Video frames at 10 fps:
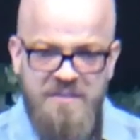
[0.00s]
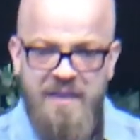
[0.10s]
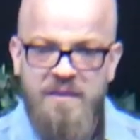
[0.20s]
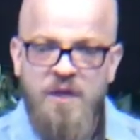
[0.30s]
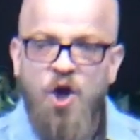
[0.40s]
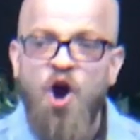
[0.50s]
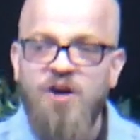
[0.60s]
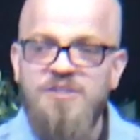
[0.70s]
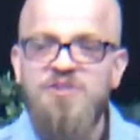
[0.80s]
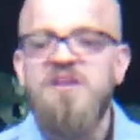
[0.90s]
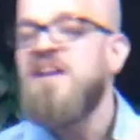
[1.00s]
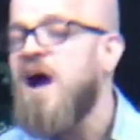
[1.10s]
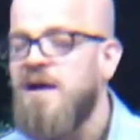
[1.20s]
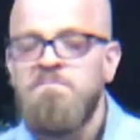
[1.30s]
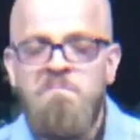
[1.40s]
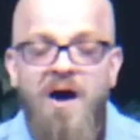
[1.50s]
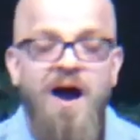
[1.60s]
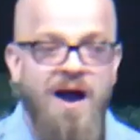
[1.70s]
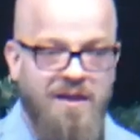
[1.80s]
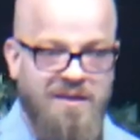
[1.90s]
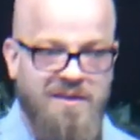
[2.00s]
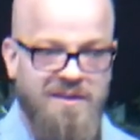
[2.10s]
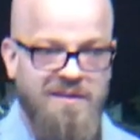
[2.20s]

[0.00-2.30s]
that cause you to not mock,